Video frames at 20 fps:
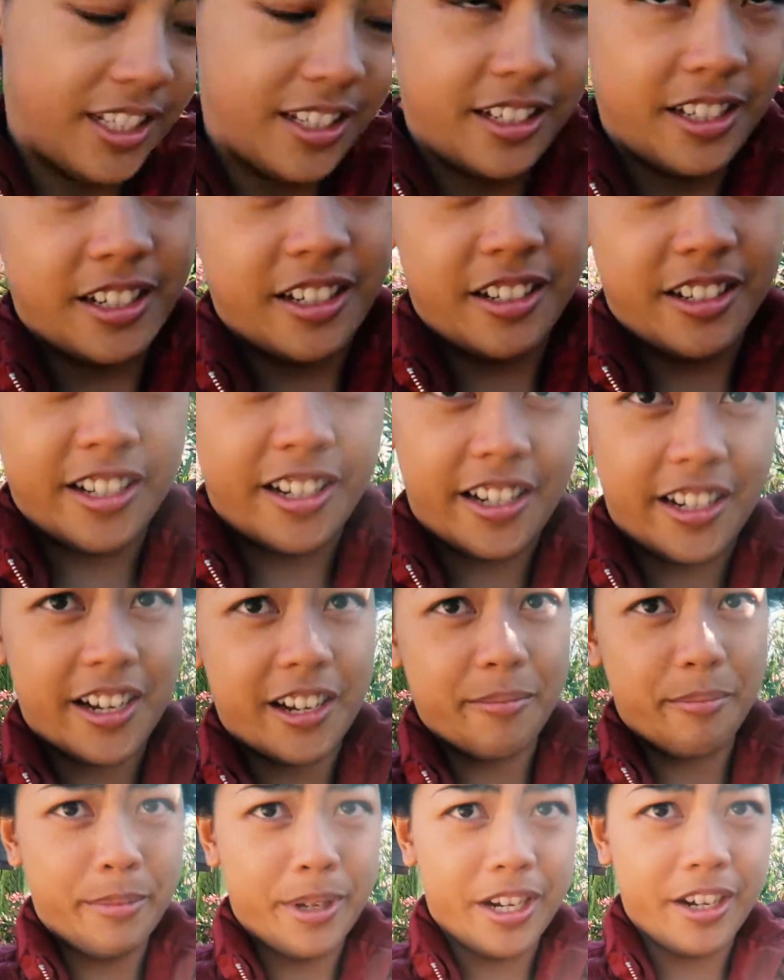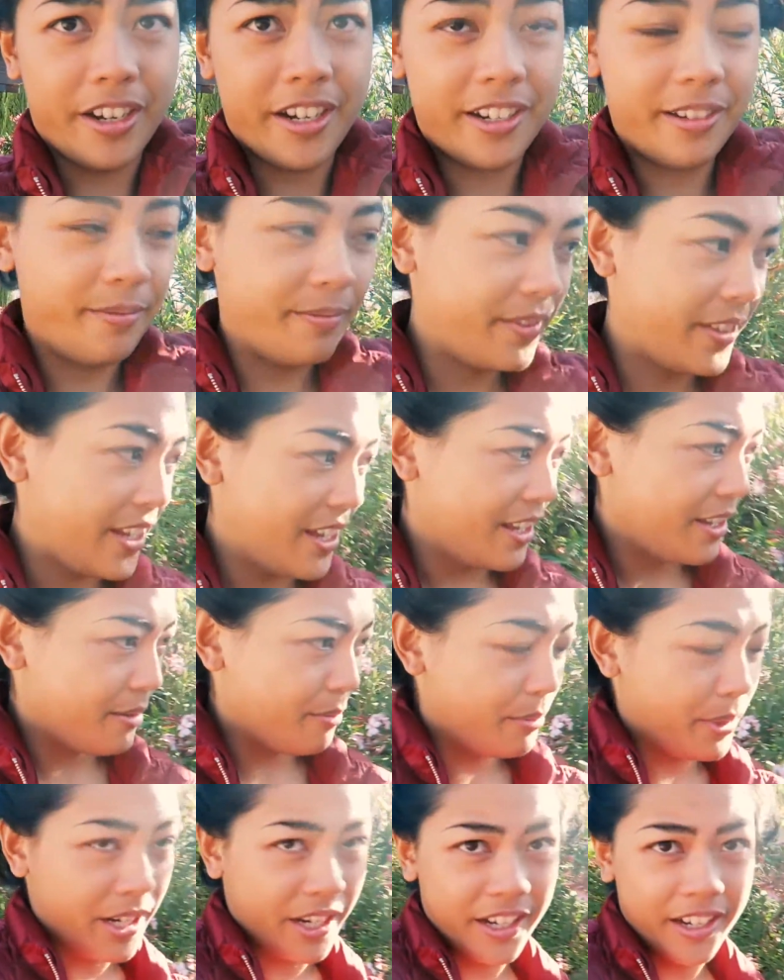you know, now I got married.
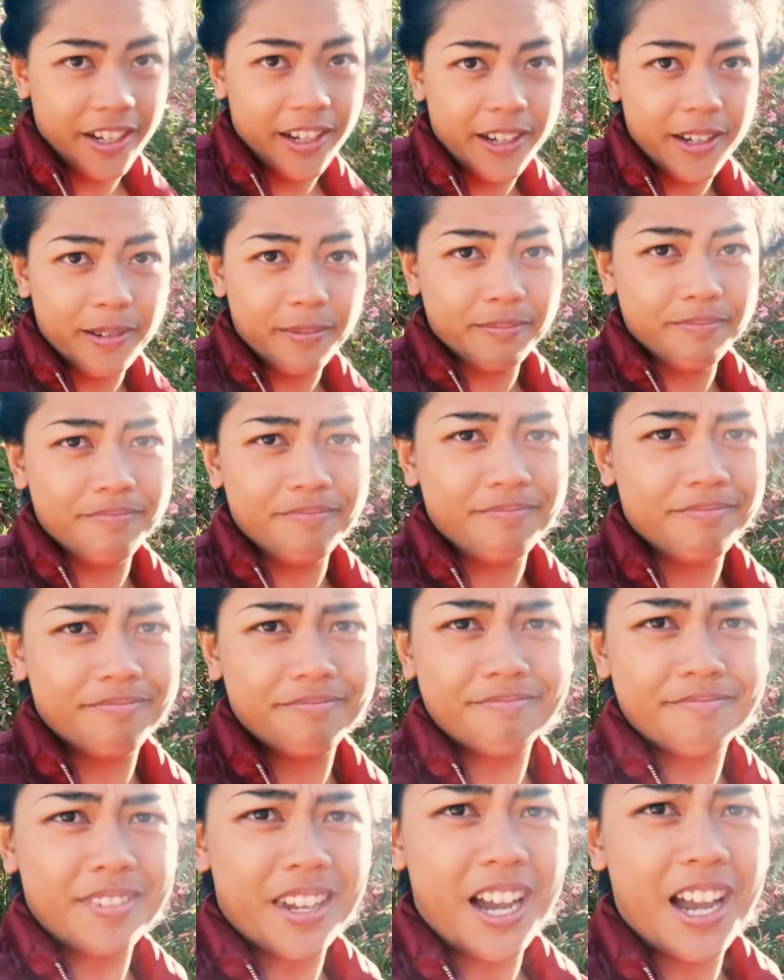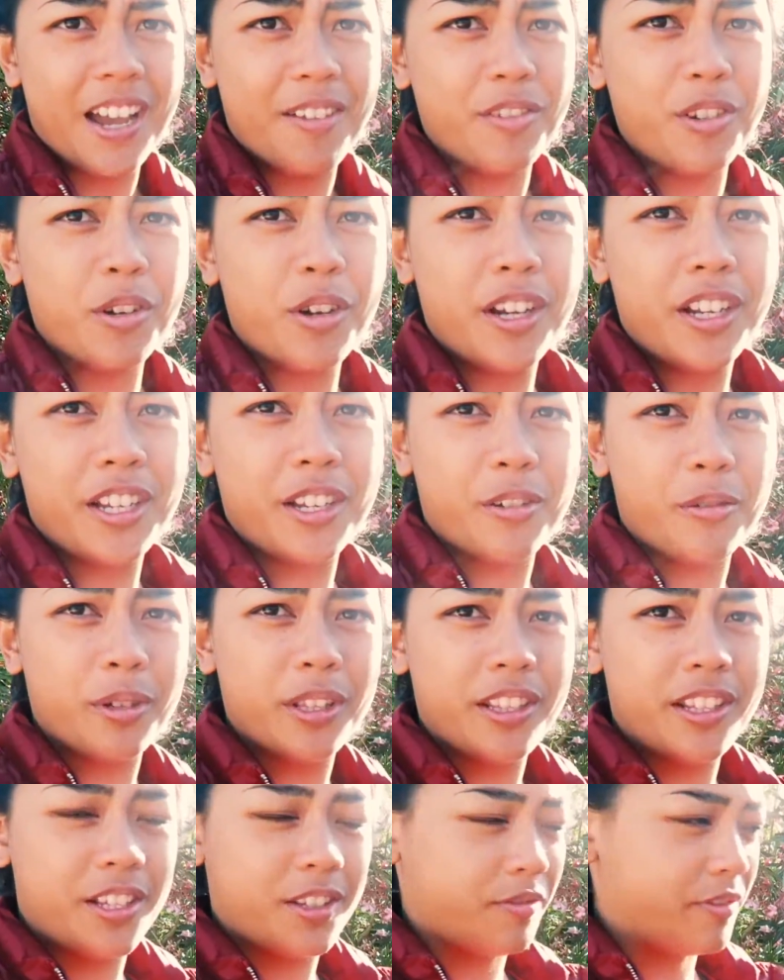But I have no idea
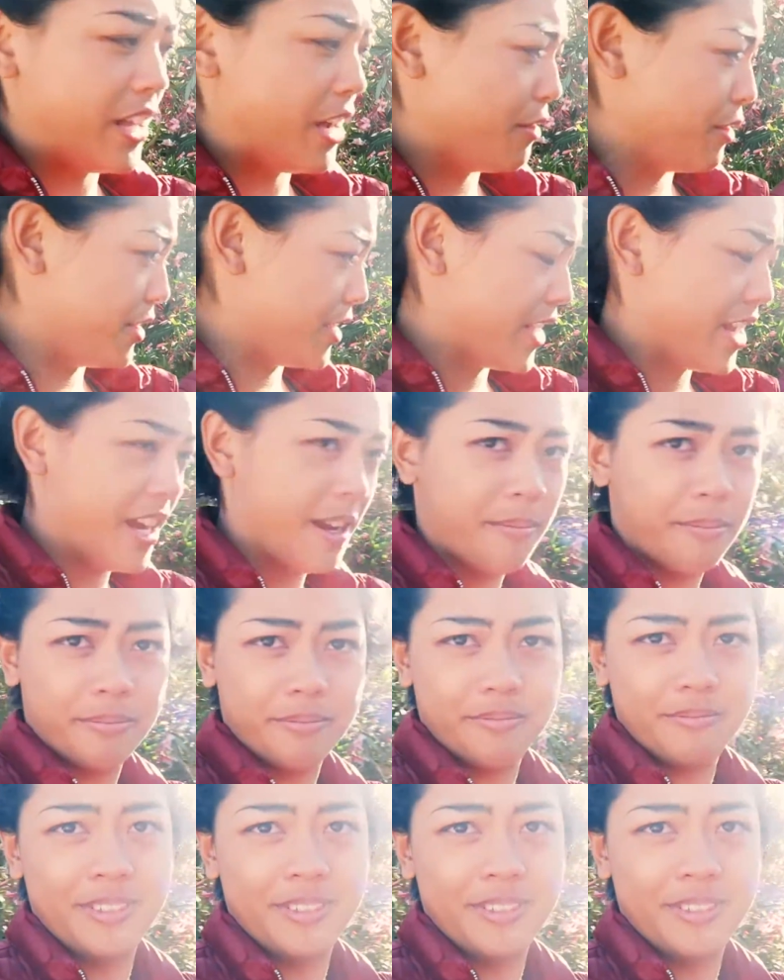when these flowers came.